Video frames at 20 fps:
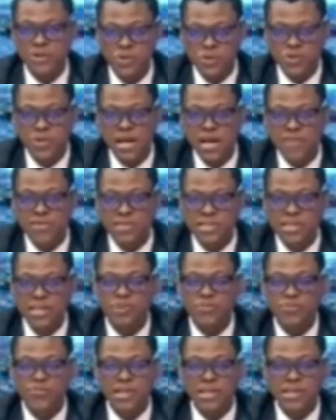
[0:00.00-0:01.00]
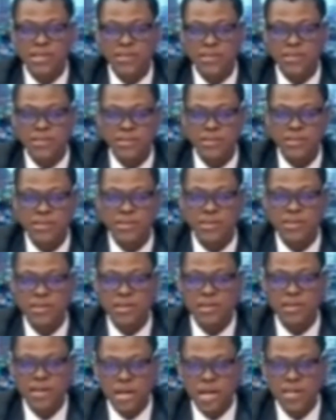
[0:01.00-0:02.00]
You don't have his health records.
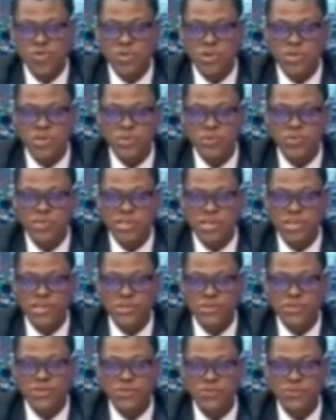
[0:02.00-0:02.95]
That's what some will say to you